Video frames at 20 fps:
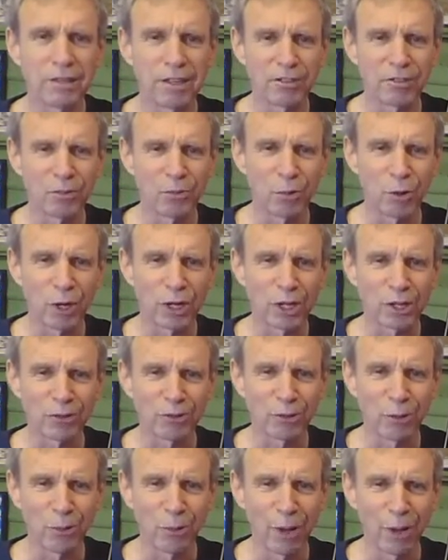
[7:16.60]
isn't working
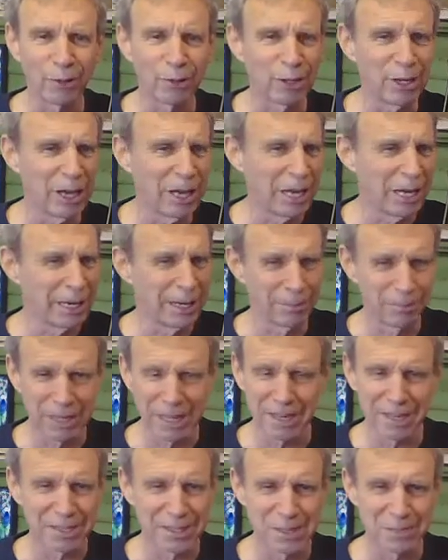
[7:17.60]
so well today, and I'm
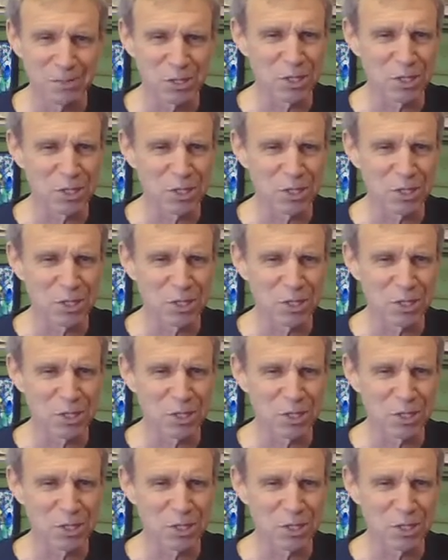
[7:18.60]
getting some